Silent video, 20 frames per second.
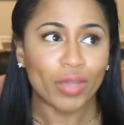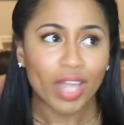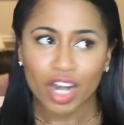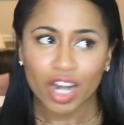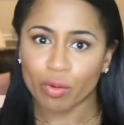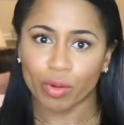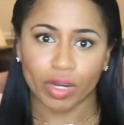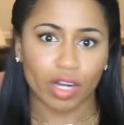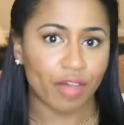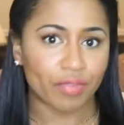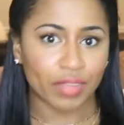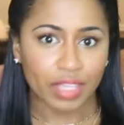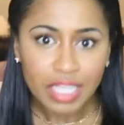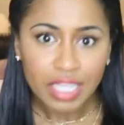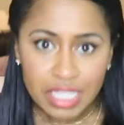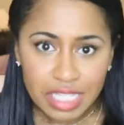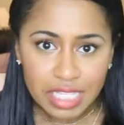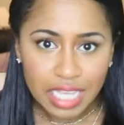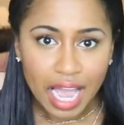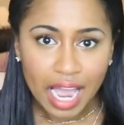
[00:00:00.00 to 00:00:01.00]
gotta work on the
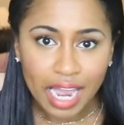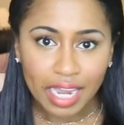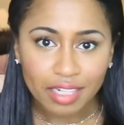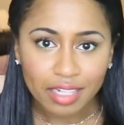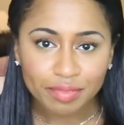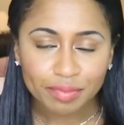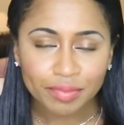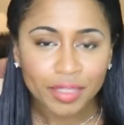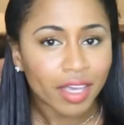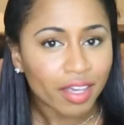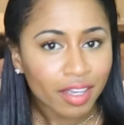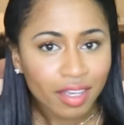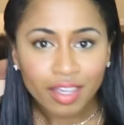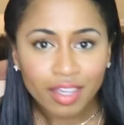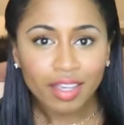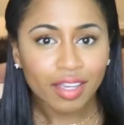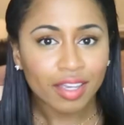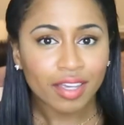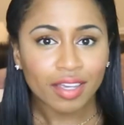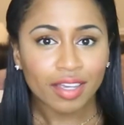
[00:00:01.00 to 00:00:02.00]
inside.
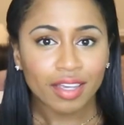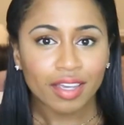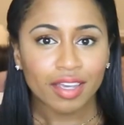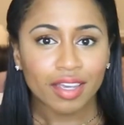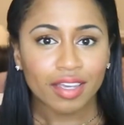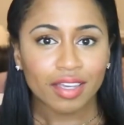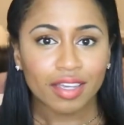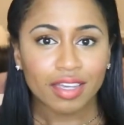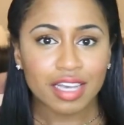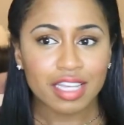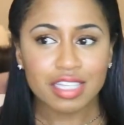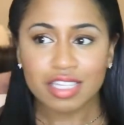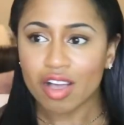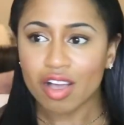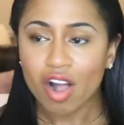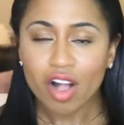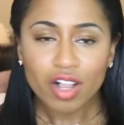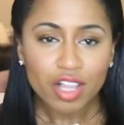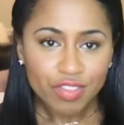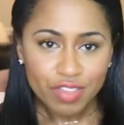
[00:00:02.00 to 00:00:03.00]
Because
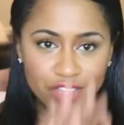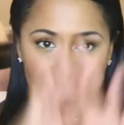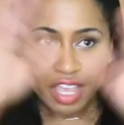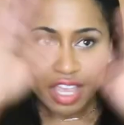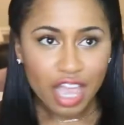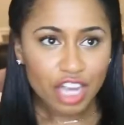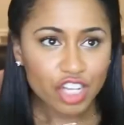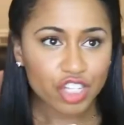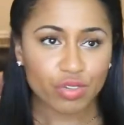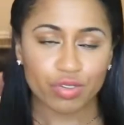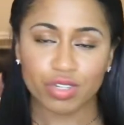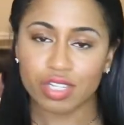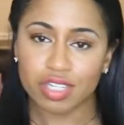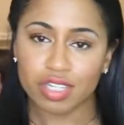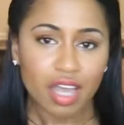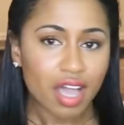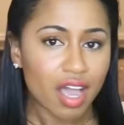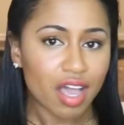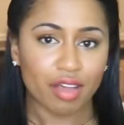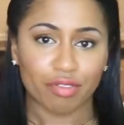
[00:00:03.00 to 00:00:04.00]
all of this extra
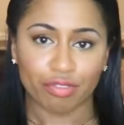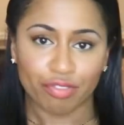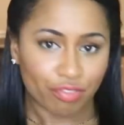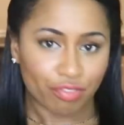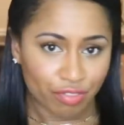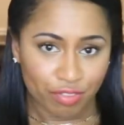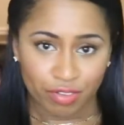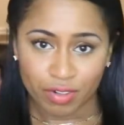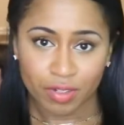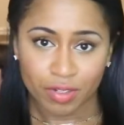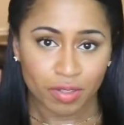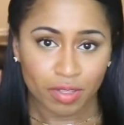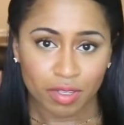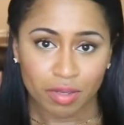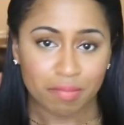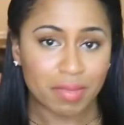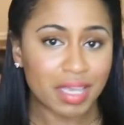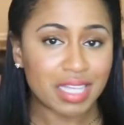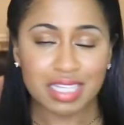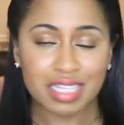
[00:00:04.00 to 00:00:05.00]
stuff
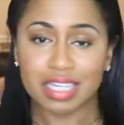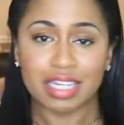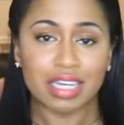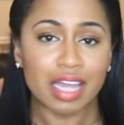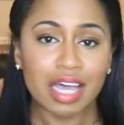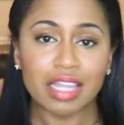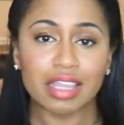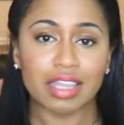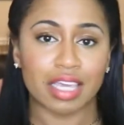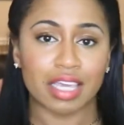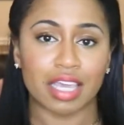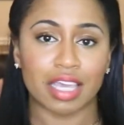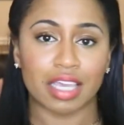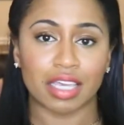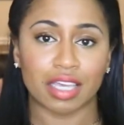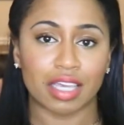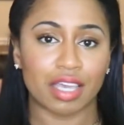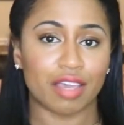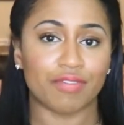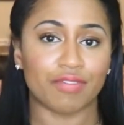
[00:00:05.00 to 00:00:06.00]
means
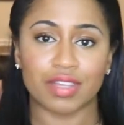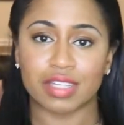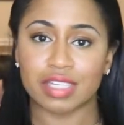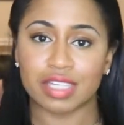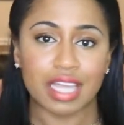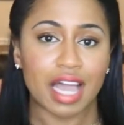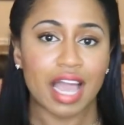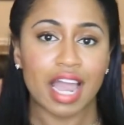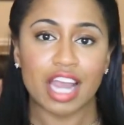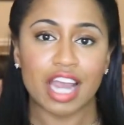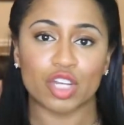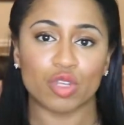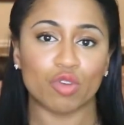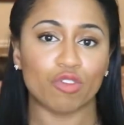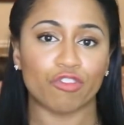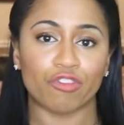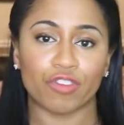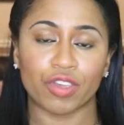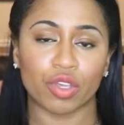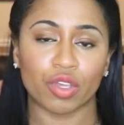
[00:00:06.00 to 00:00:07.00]
nothing if inside you
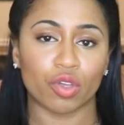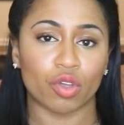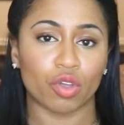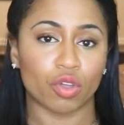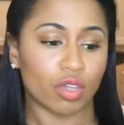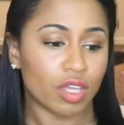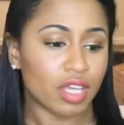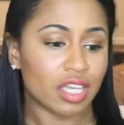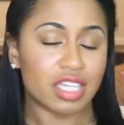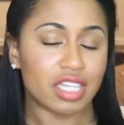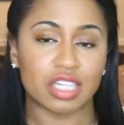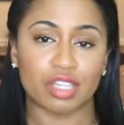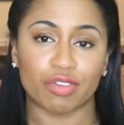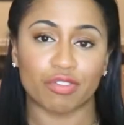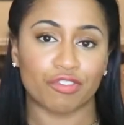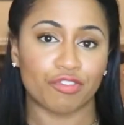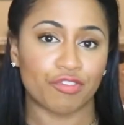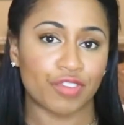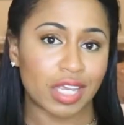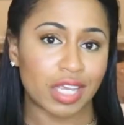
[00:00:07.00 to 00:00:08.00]
feel
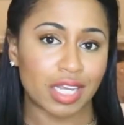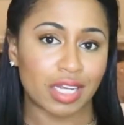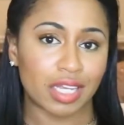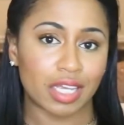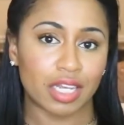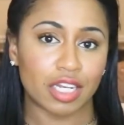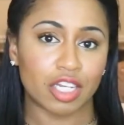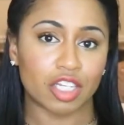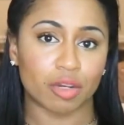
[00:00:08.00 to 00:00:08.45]
defeated,